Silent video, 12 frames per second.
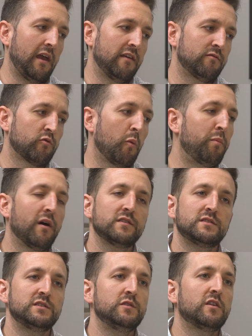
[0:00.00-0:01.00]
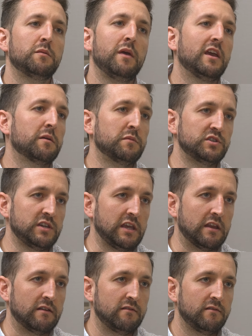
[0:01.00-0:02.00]
as robust as you can make a
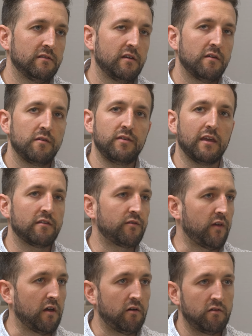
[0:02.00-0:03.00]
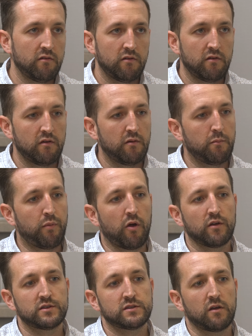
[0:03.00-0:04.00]
machine, things fail.
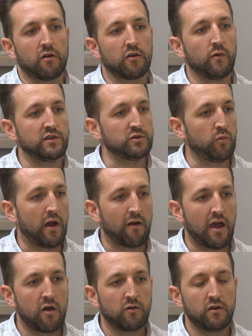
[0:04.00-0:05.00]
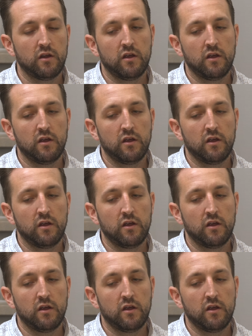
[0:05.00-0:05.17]
Parts are going to wear out.